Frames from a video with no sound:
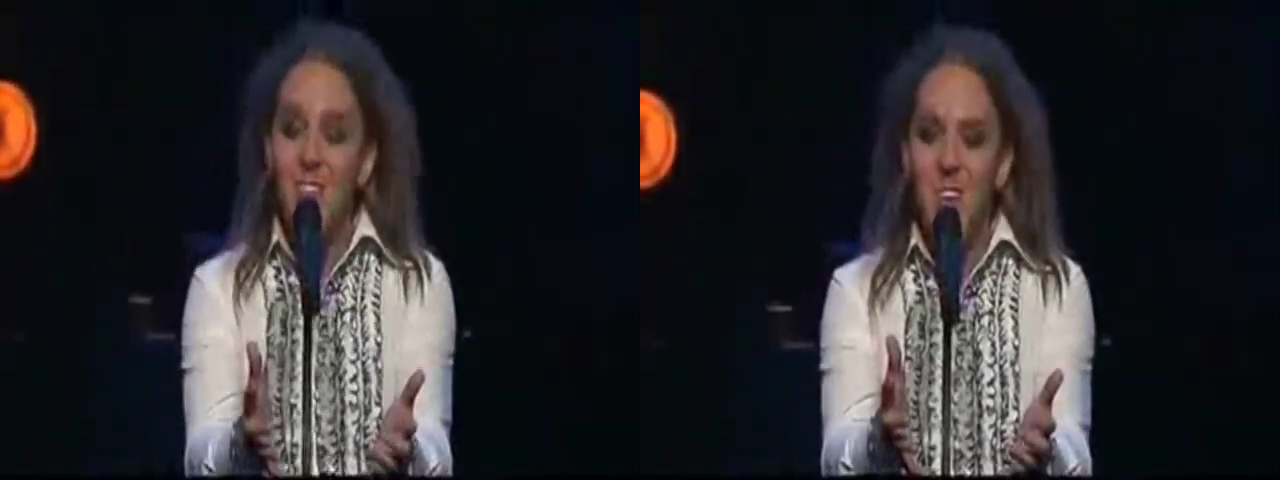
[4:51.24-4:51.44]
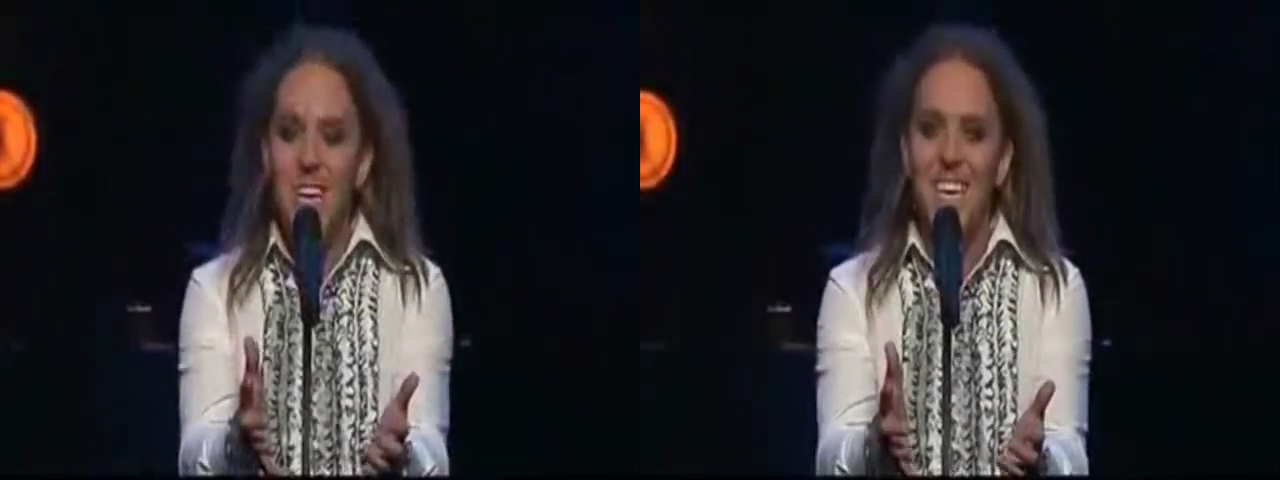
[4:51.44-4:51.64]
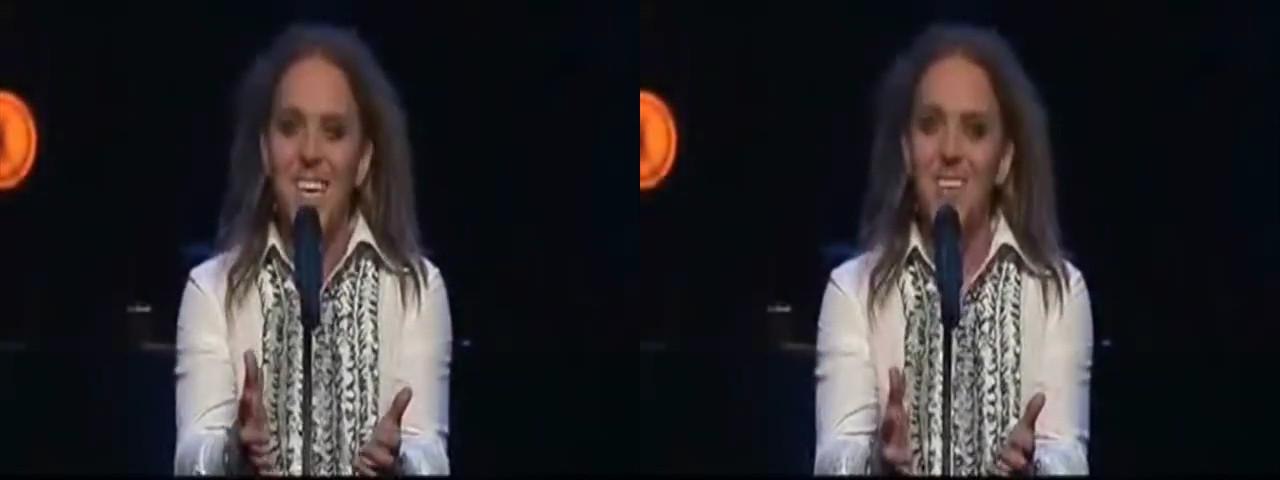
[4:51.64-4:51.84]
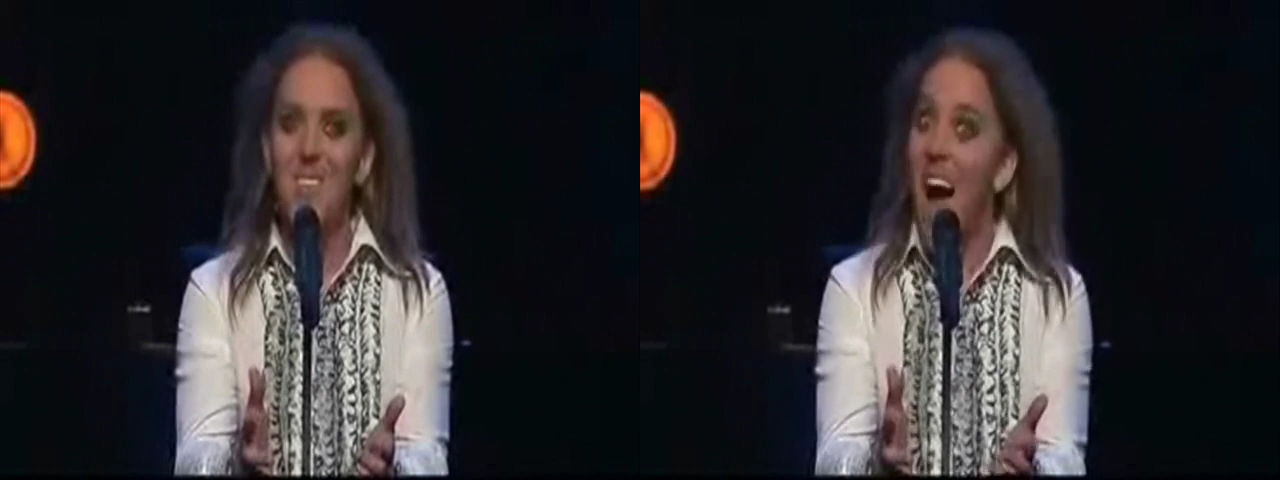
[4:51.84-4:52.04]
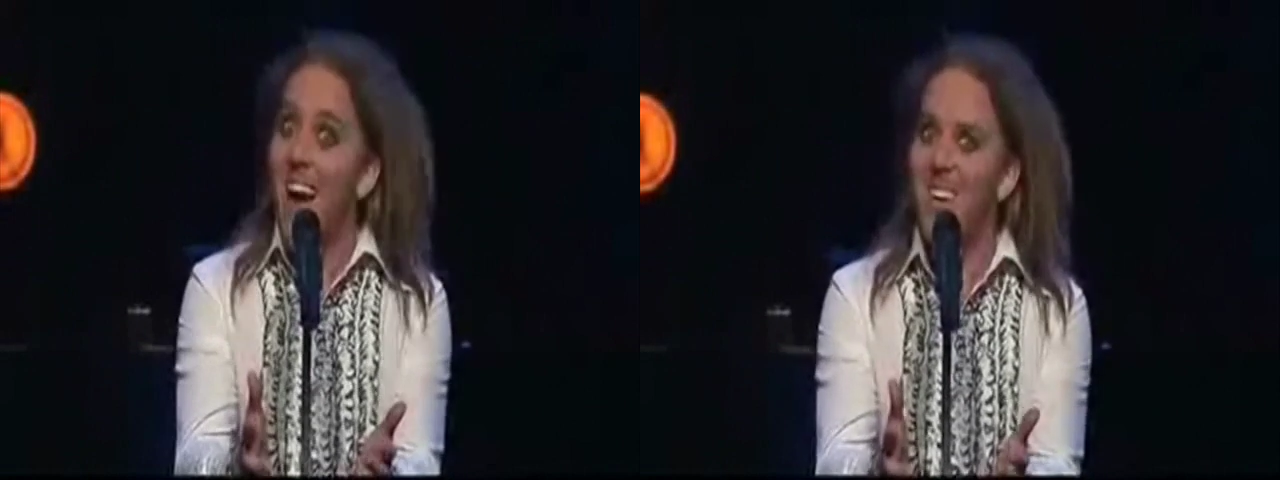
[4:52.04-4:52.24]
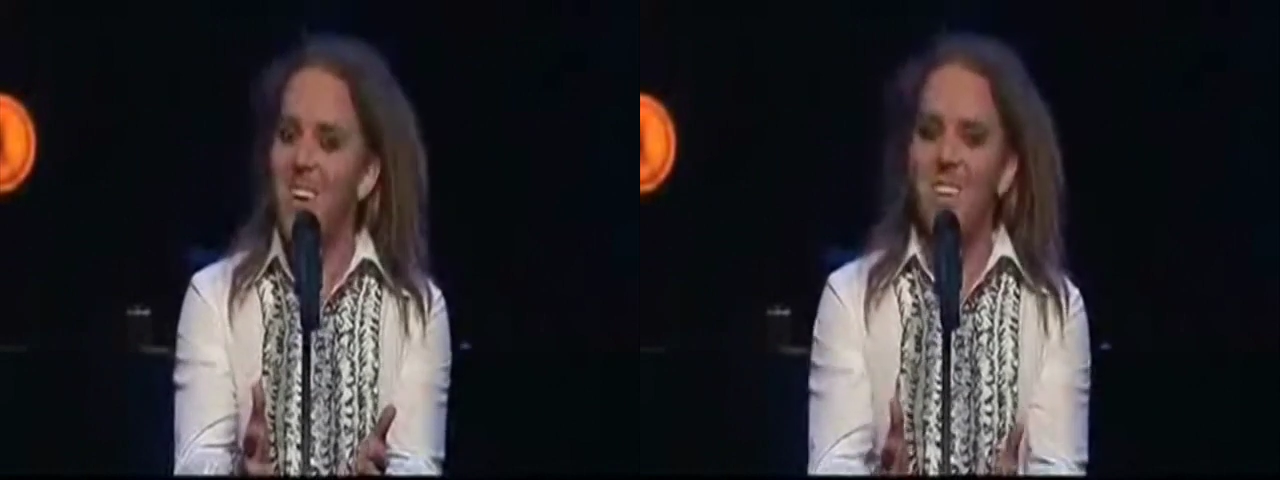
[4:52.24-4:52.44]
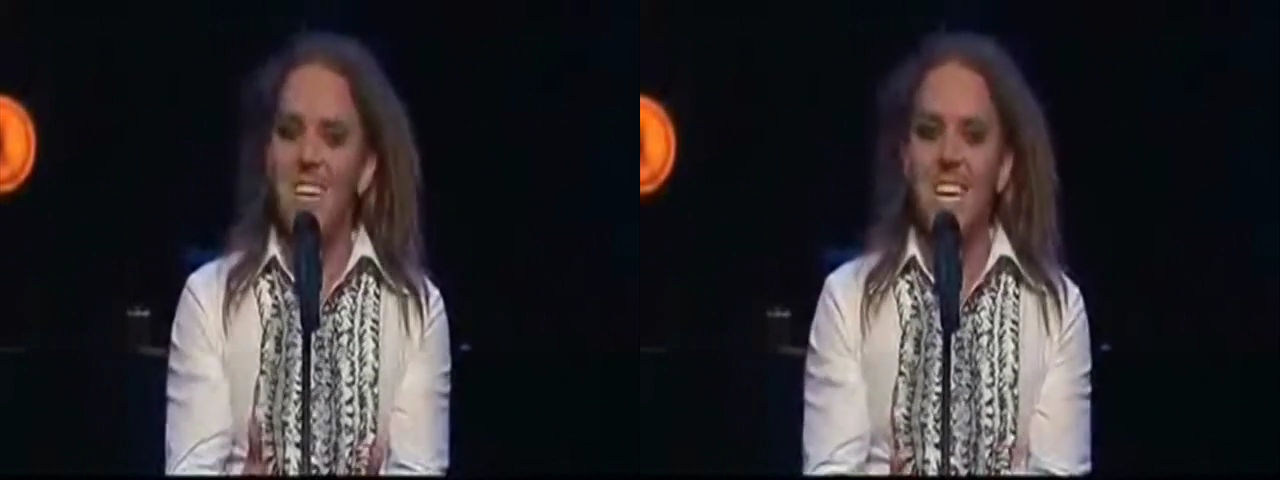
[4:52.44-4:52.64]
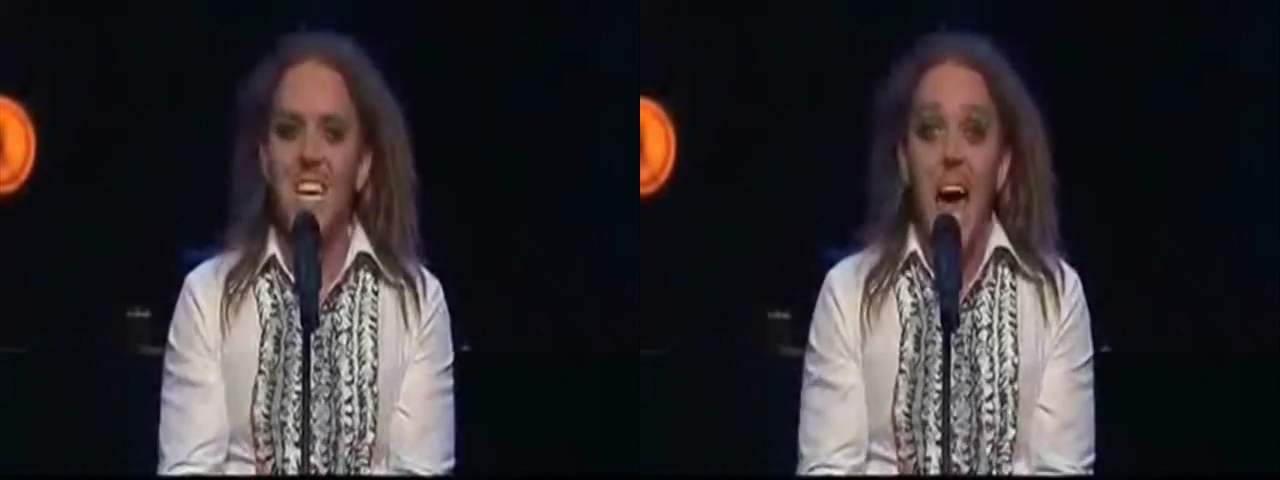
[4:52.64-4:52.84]
I think you are
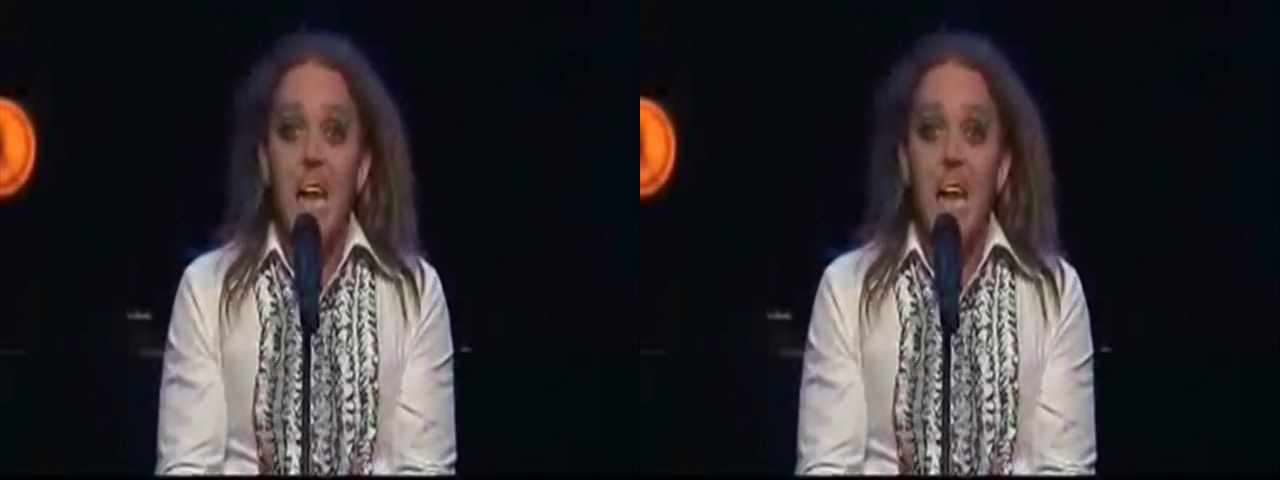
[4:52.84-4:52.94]
unique